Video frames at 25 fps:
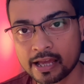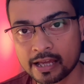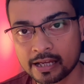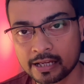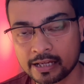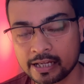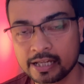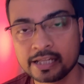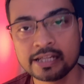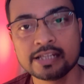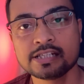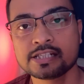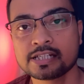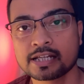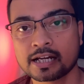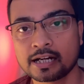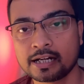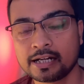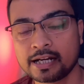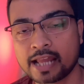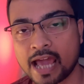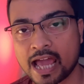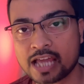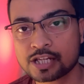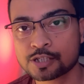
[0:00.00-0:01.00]
initial
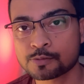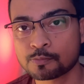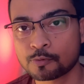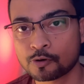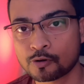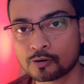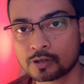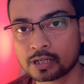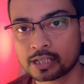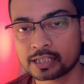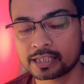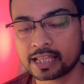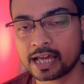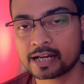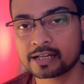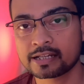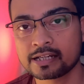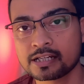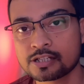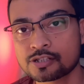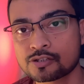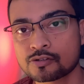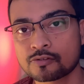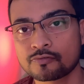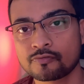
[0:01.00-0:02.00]
dashboard that needs
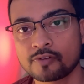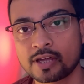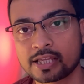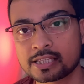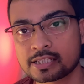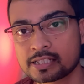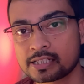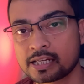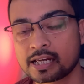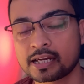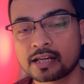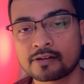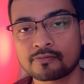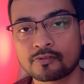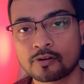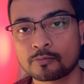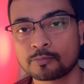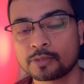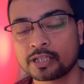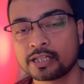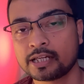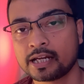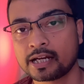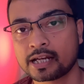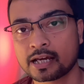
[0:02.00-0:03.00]
to fetch data from the
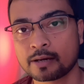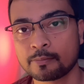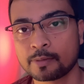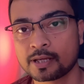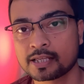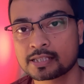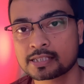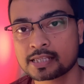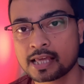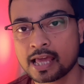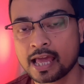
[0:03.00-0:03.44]
database,